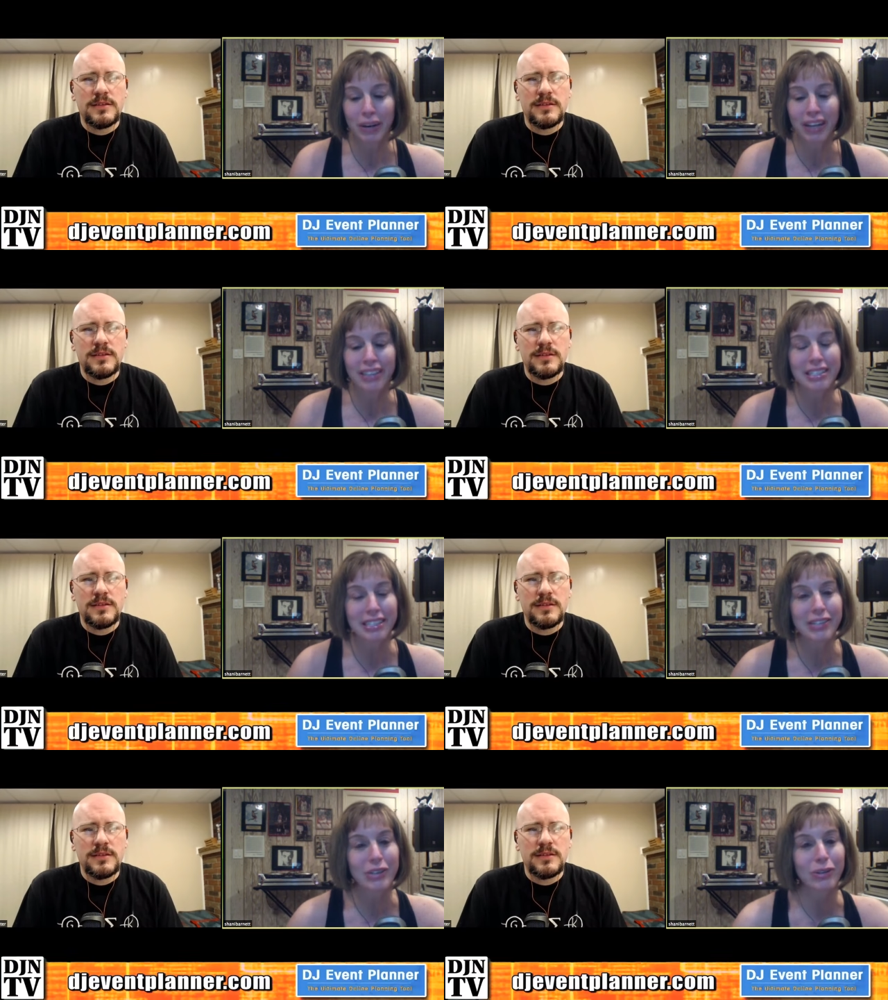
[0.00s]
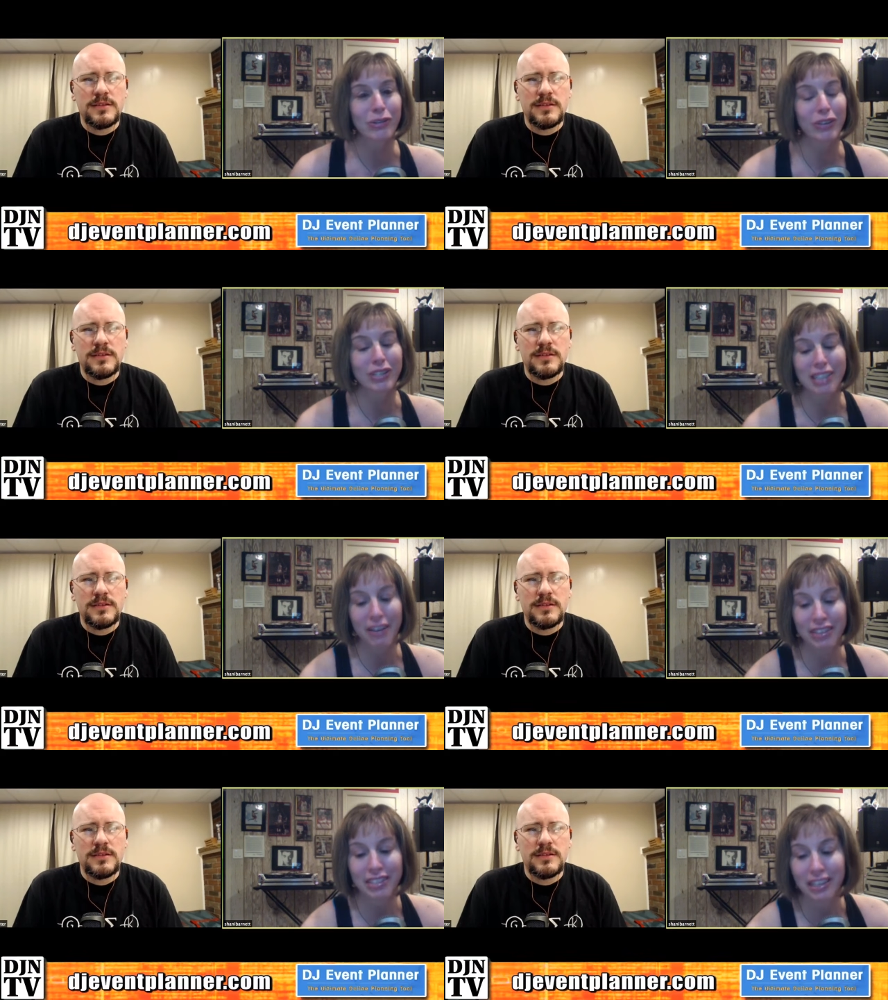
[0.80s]
Speaker 1: been at Caesars for
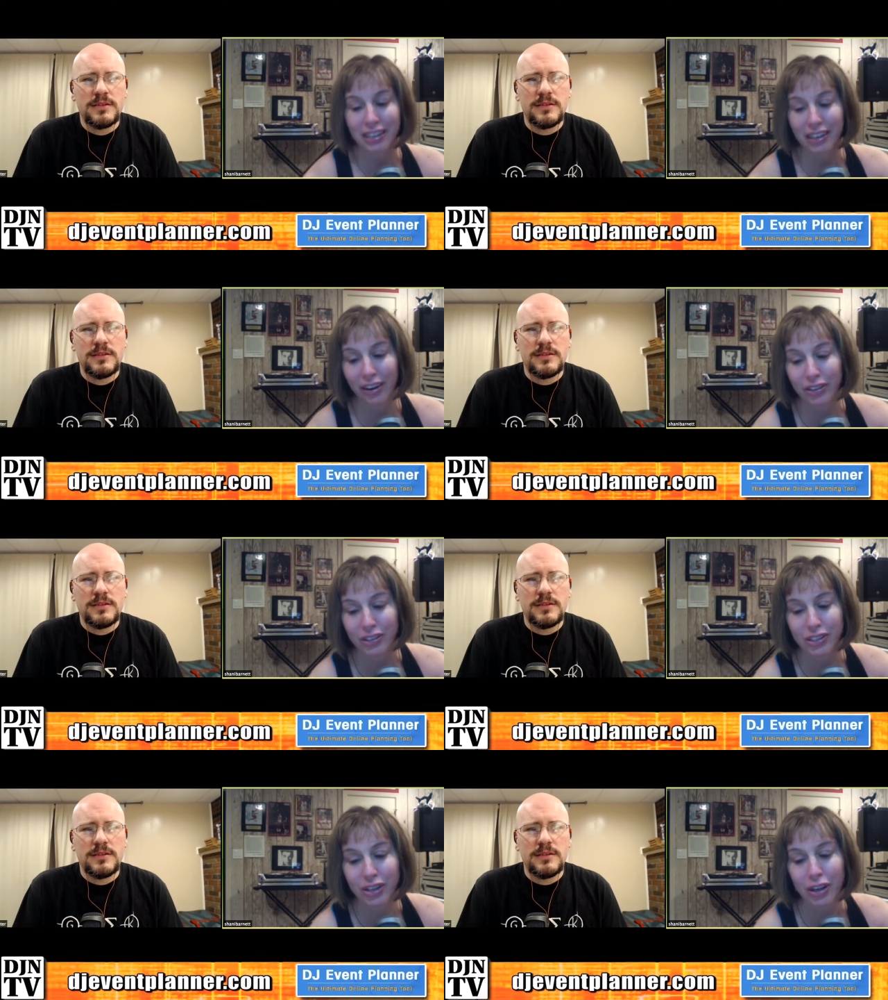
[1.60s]
17 years.